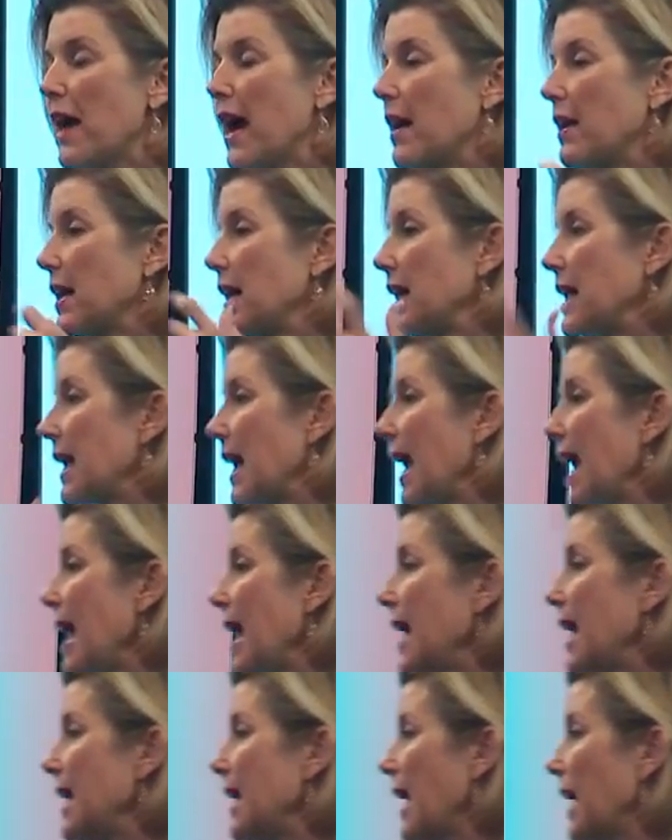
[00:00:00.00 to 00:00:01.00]
how to get
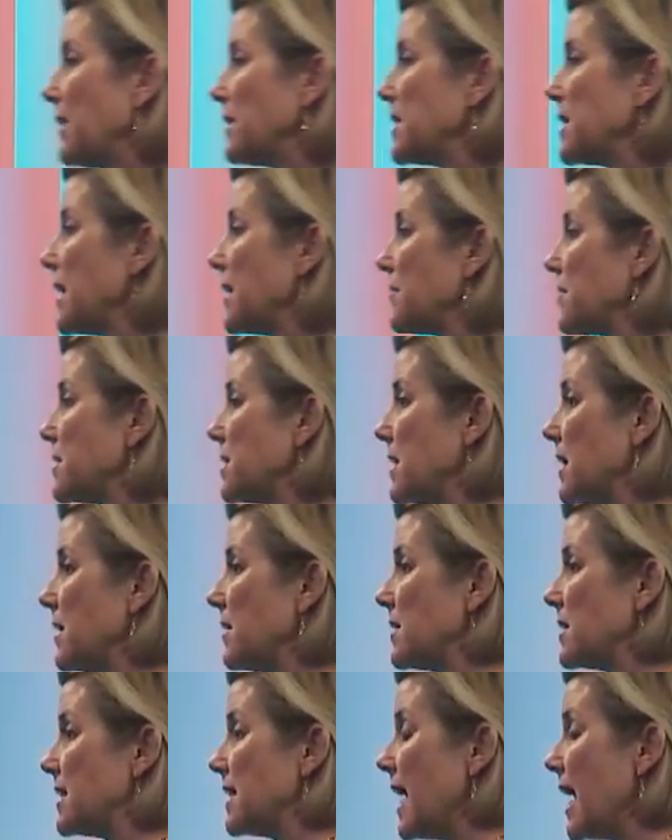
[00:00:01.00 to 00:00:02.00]
ahead, how to take the seat
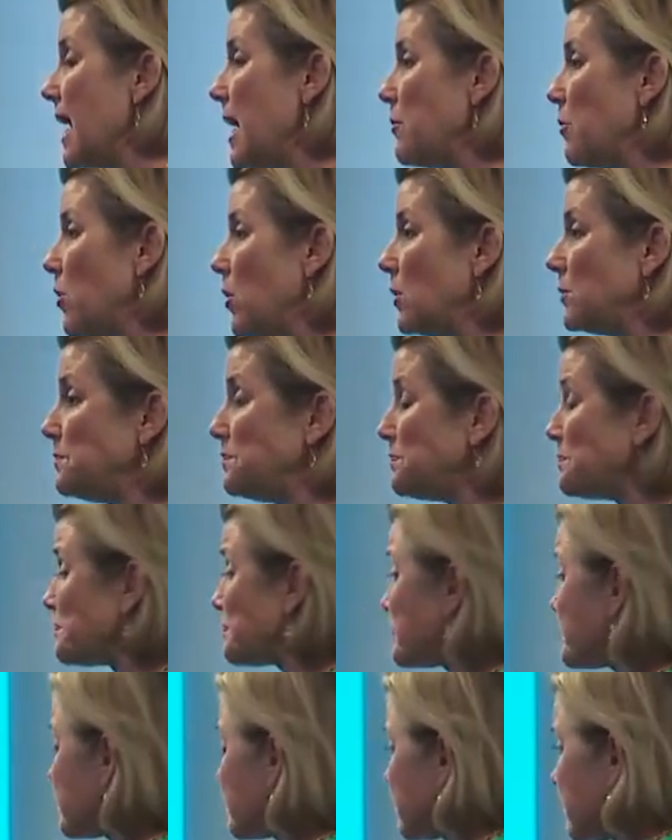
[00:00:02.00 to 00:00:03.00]
at the table.
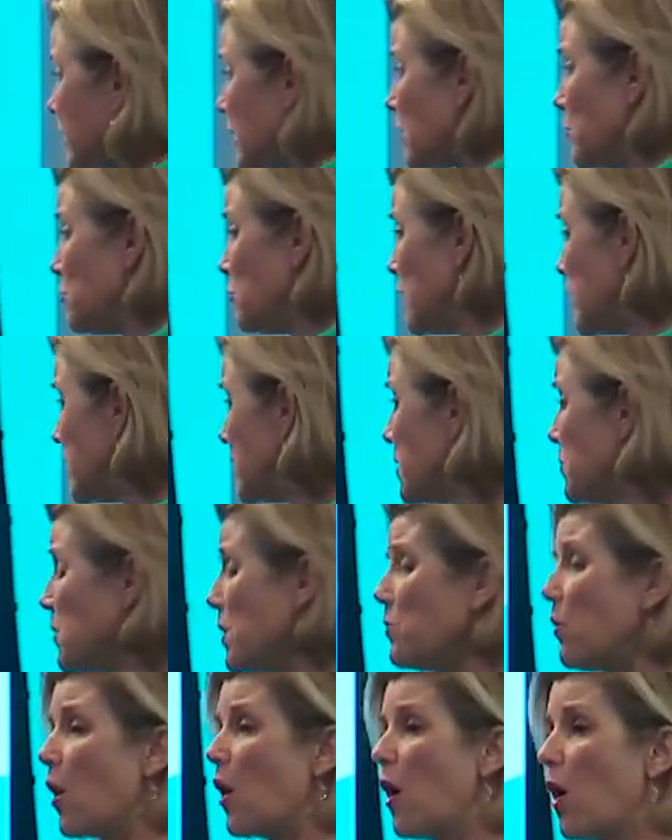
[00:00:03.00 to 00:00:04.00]
Really,
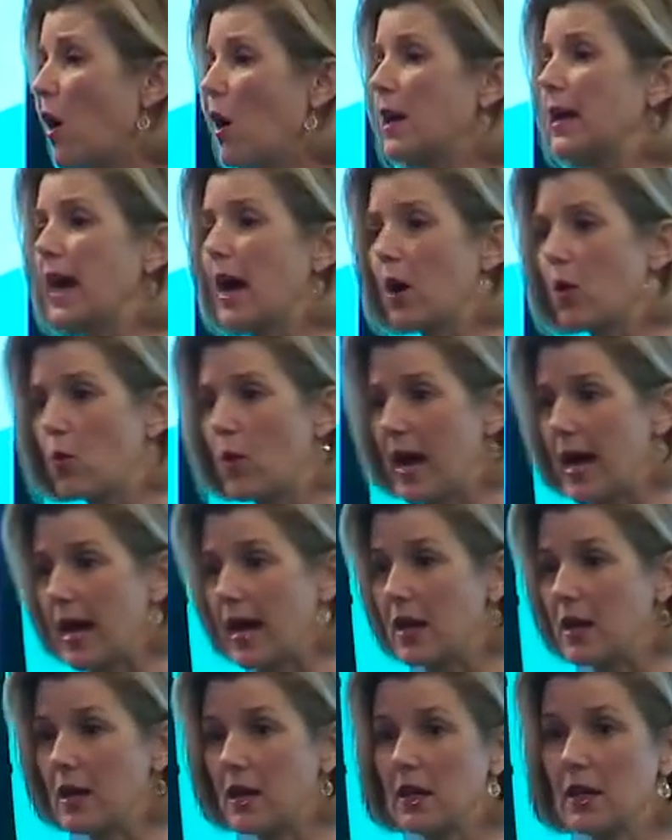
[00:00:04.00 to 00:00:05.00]
we were on our way.